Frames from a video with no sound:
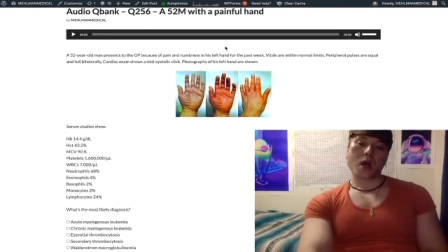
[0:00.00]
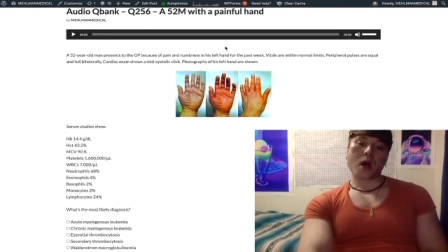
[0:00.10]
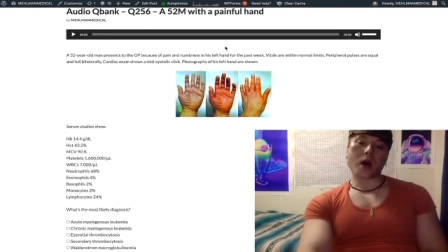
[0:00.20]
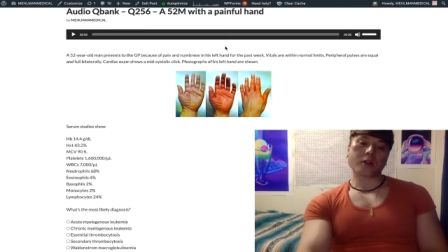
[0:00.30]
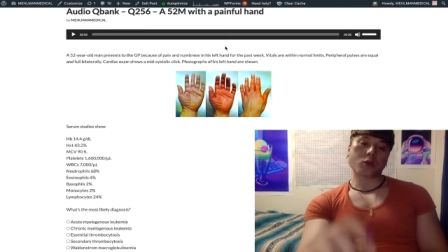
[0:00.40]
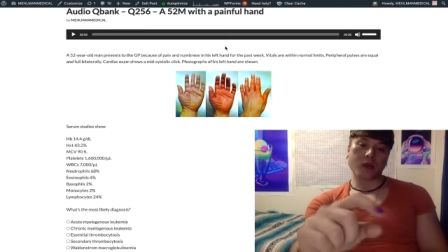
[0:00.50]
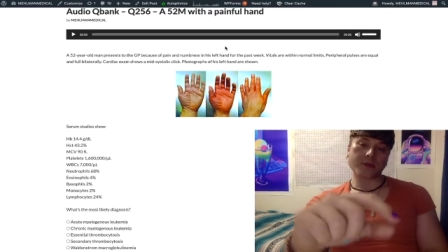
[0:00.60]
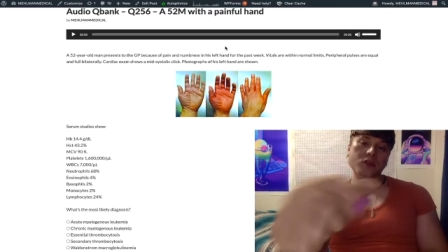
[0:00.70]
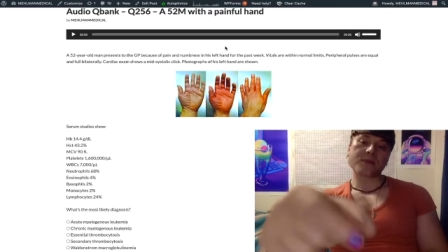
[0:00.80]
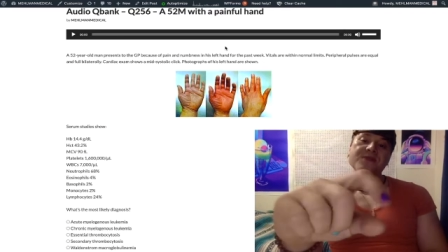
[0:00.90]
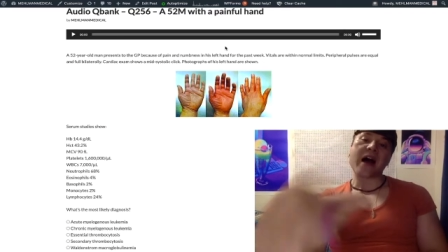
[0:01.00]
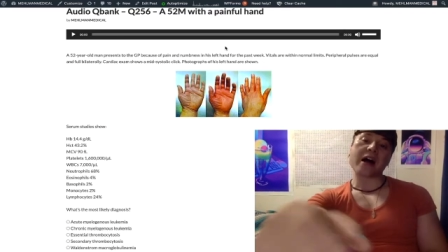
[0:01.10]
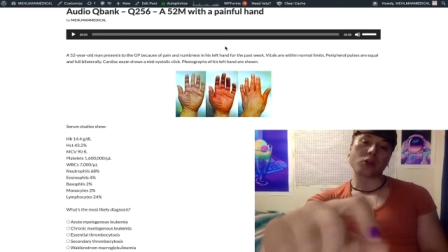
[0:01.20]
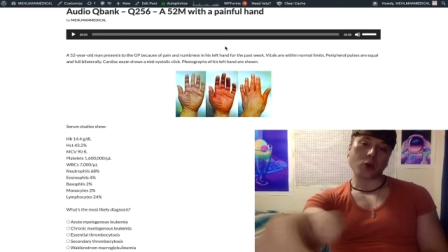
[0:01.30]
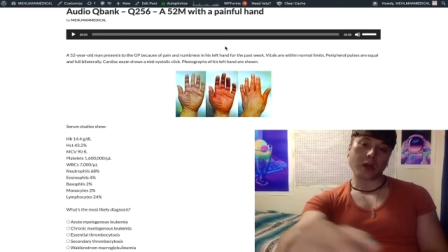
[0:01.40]
Uh, so give you some
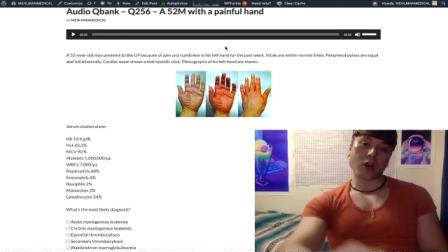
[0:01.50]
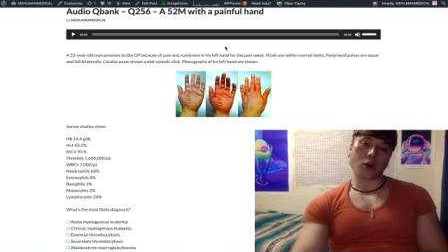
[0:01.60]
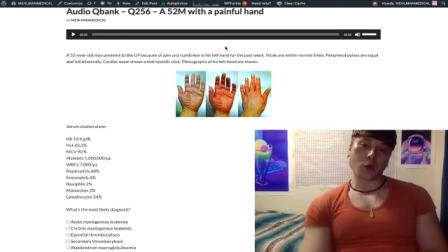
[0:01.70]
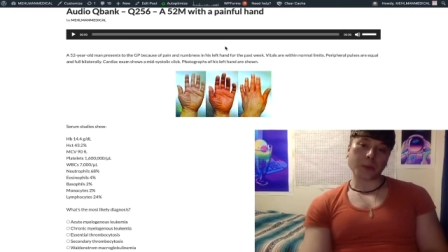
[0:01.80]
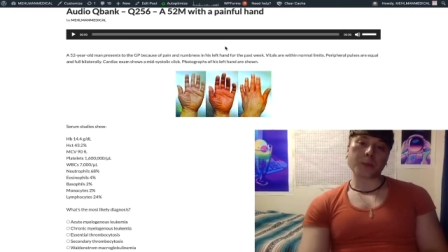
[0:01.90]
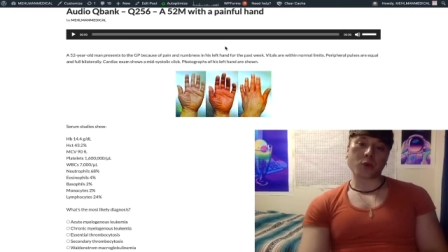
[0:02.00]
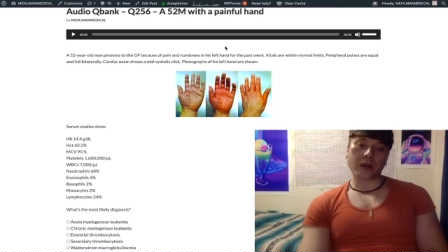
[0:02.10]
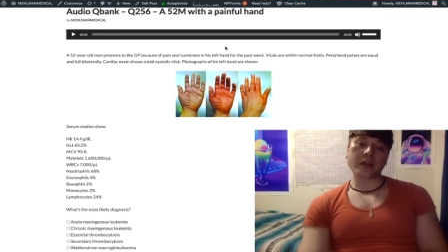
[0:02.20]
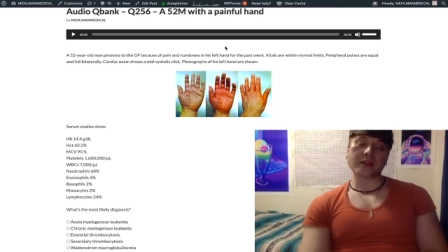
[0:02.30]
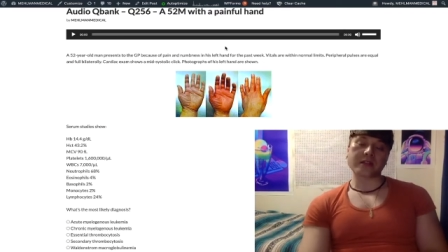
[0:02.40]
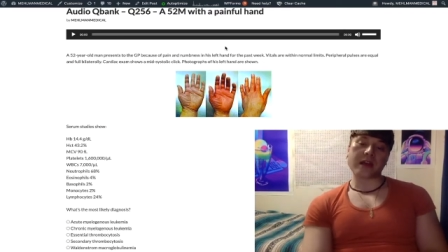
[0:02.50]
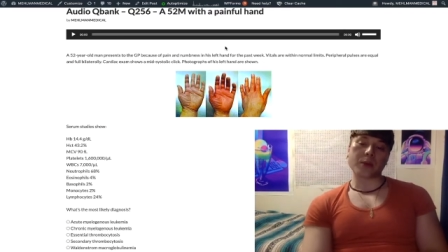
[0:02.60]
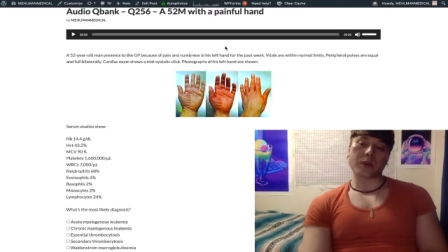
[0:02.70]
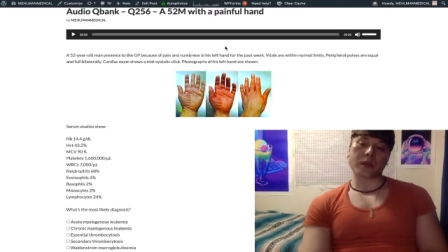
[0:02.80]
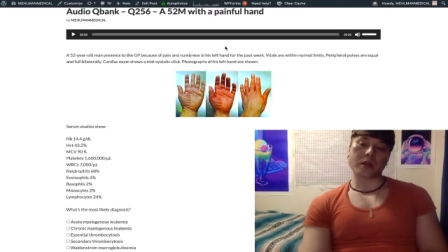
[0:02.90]
value here. You'll be pretty content
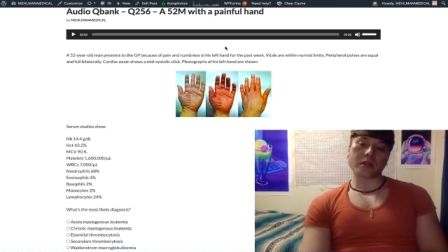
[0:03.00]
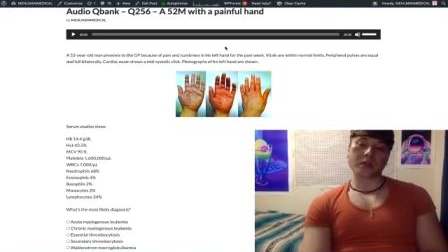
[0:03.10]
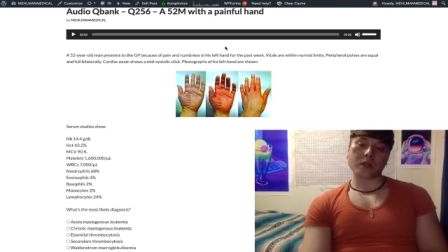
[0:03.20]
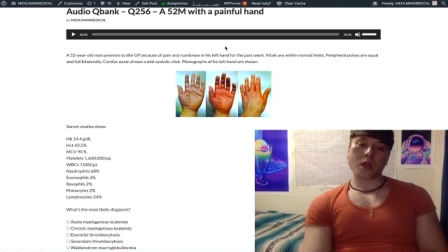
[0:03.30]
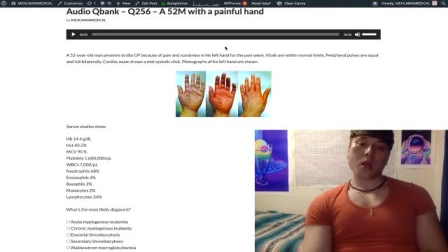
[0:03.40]
with this.